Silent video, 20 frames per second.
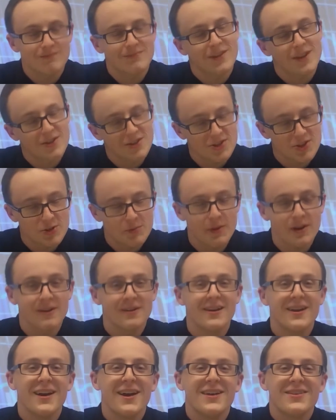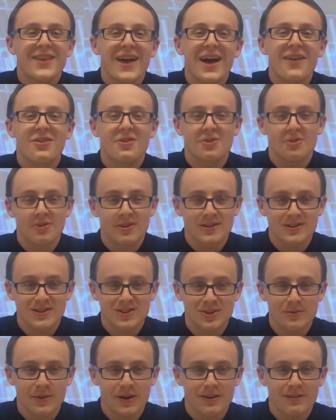consumer, the ethical
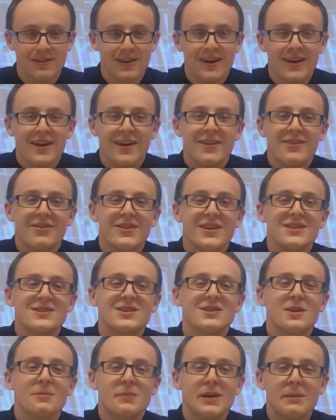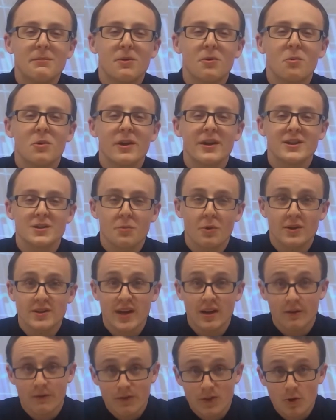consumer. These are the people willing to put
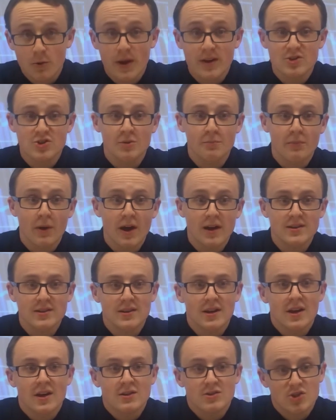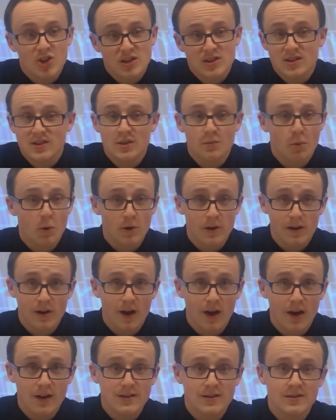down a few extra bucks just to support a
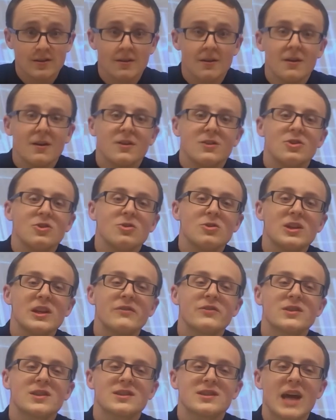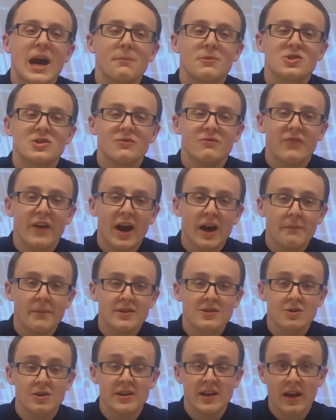cause. Unilever's established
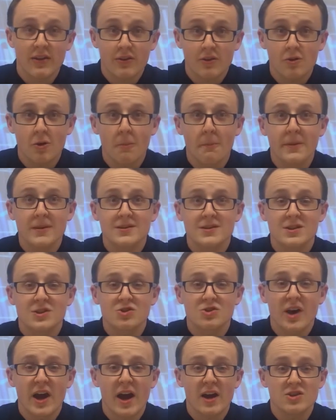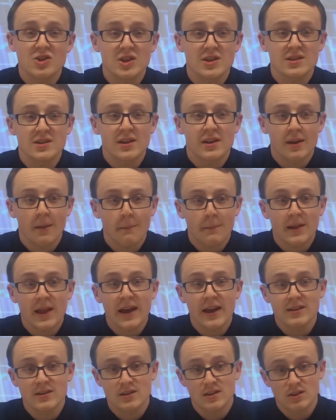environmental and ethical business strategies can
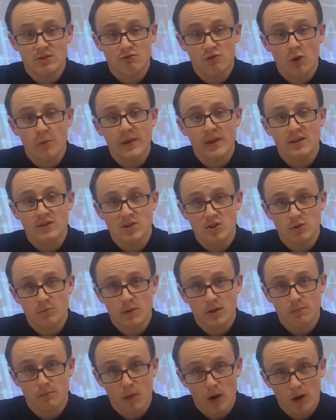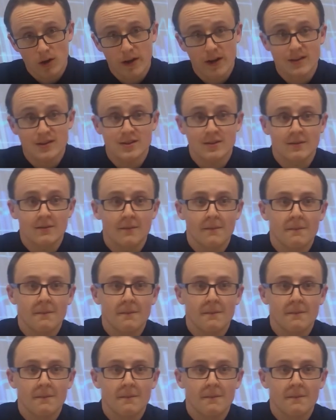play into this growing consumer market.